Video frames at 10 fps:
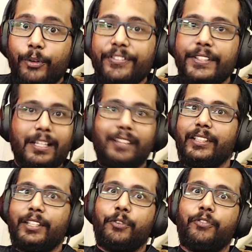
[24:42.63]
Griffin Dunne
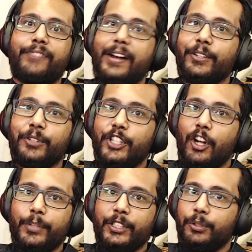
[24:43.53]
did a very good
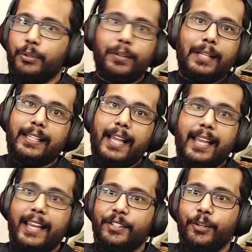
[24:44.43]
job with his role. I, I
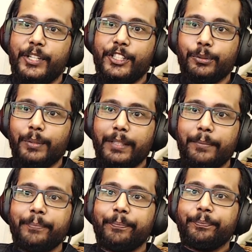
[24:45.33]
had no issues with
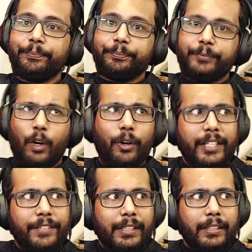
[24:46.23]
him.
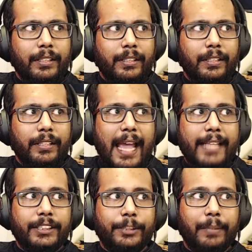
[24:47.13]
Or even
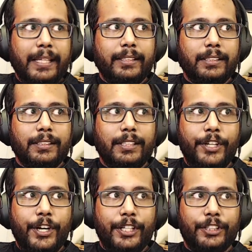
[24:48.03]
back to playing the
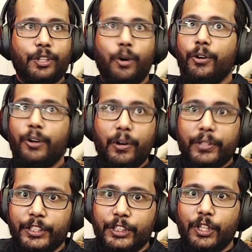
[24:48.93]
nurse or, or
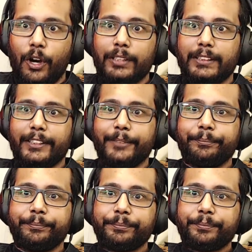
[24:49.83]
the doctor.
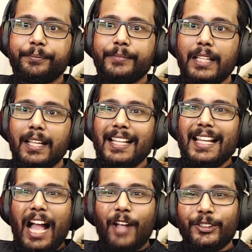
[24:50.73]

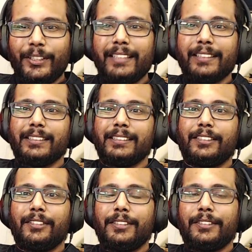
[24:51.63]
I also think the
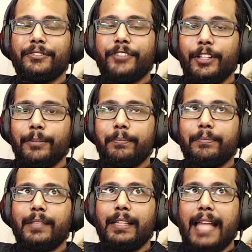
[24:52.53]

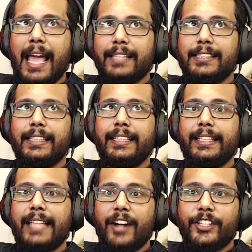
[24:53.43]
film lacked
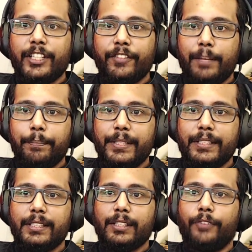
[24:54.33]
character
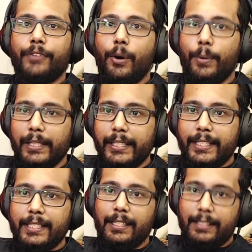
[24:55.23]
development of our
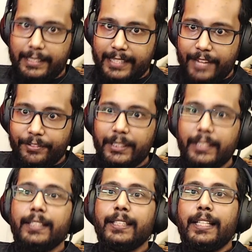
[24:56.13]
lead,
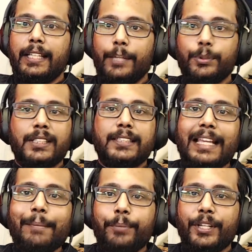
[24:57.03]
David. He was the
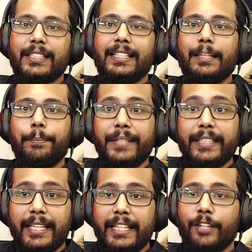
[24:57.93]
same person at the
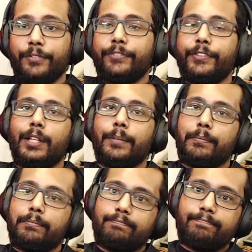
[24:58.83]
beginning of the
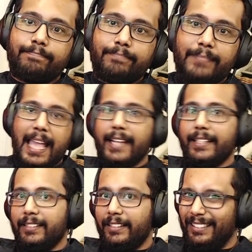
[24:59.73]
film
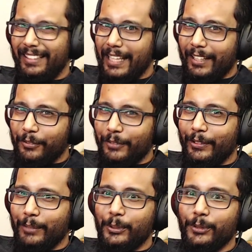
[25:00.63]
and the end of the
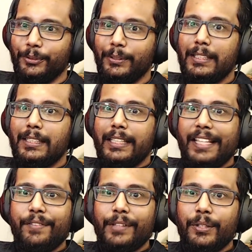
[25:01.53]
film, too.
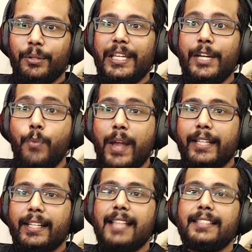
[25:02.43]
Even though he
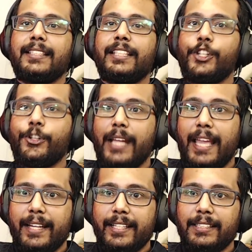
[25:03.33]
recognizes he should
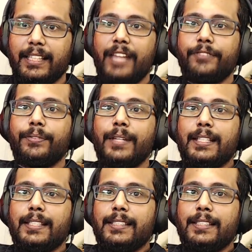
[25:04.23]
end his life,